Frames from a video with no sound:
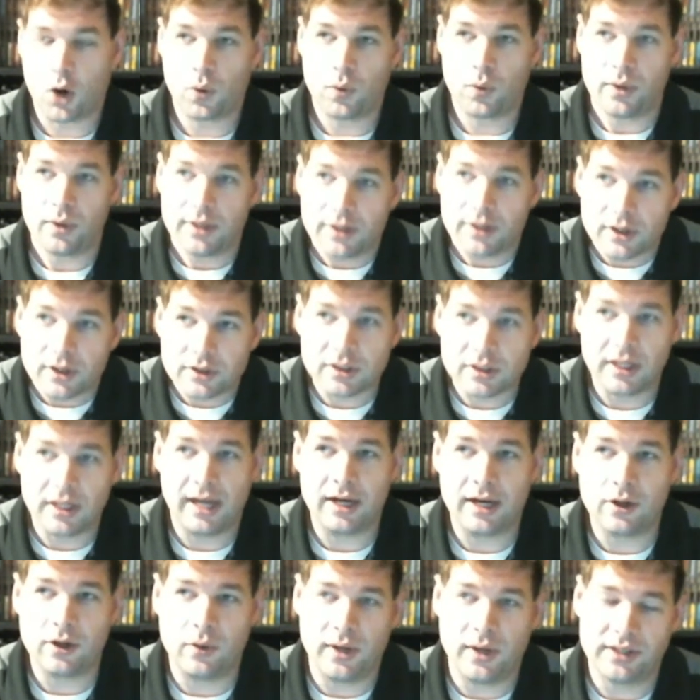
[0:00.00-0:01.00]
There's a
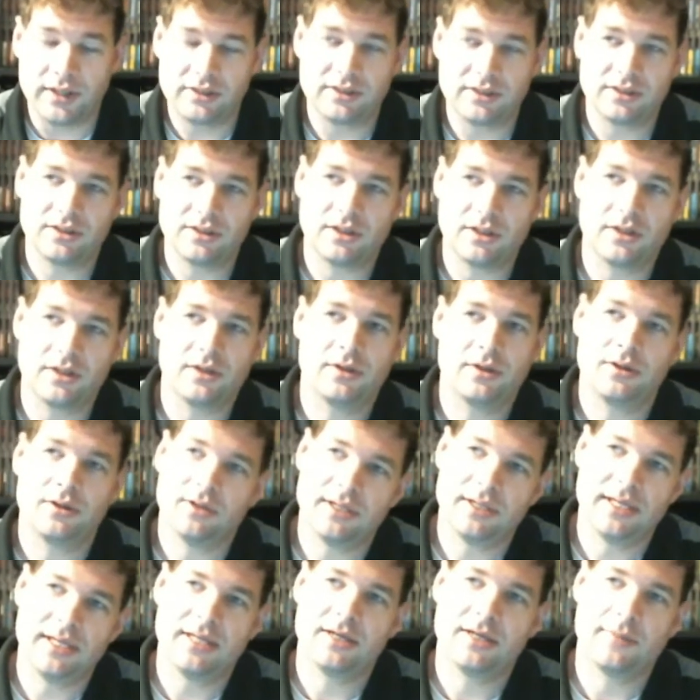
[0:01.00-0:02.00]
lot of questions that are
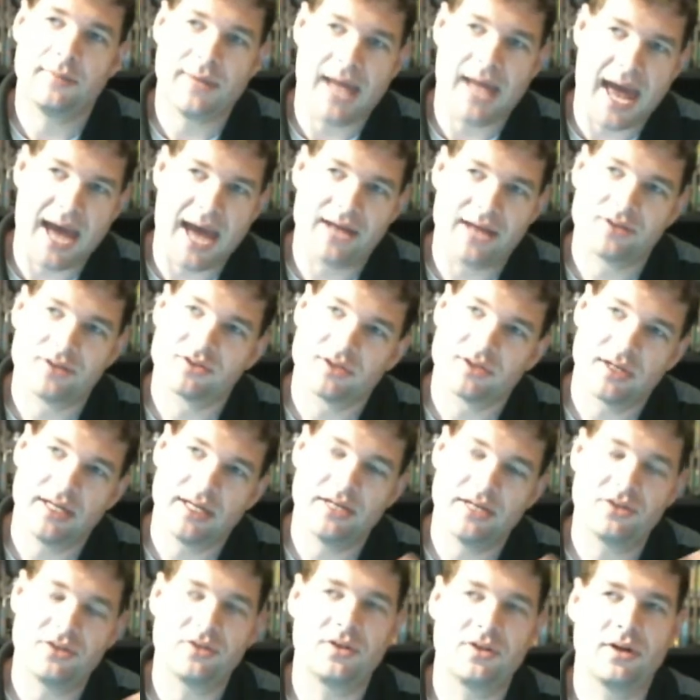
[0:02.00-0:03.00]
needing to be asked.
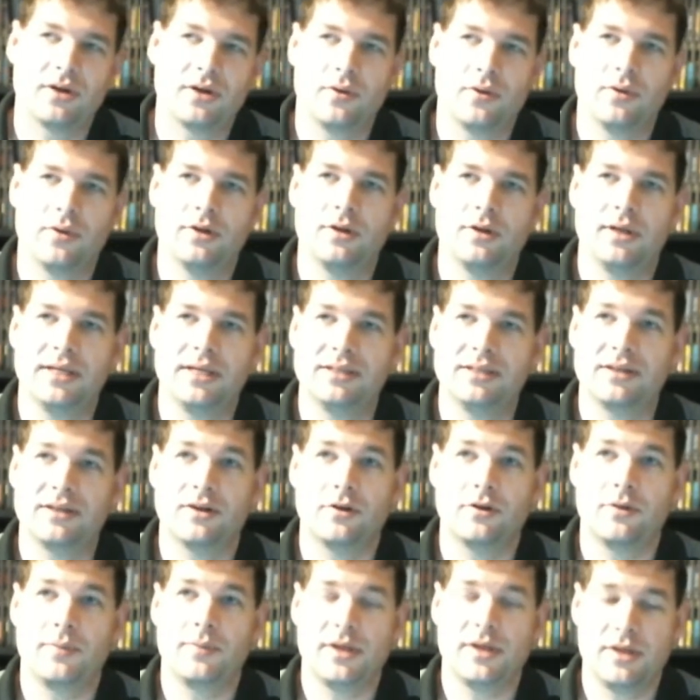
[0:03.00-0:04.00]
Is it going
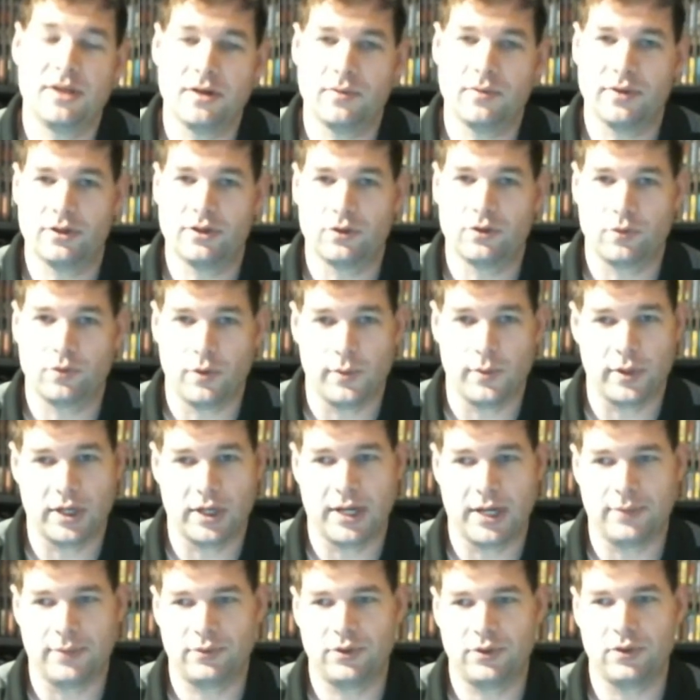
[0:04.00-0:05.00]
to be the original
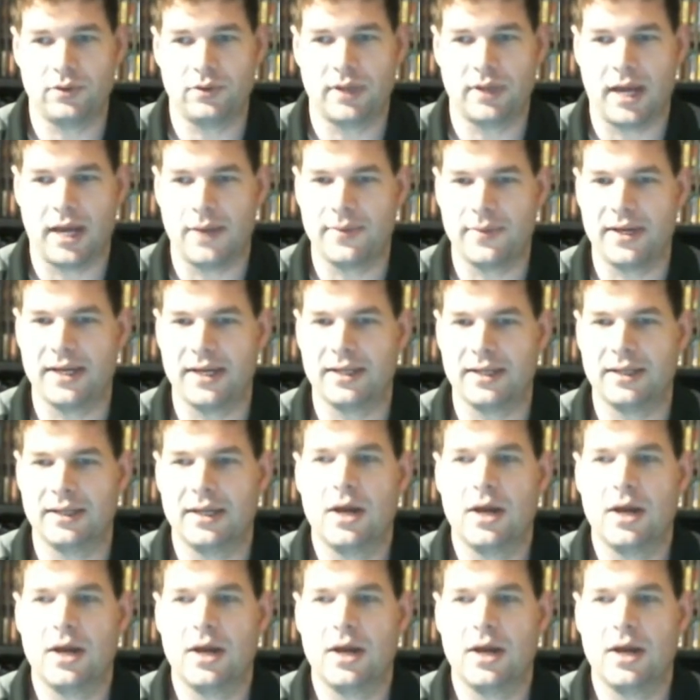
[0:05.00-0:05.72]
RoboCop suit? Come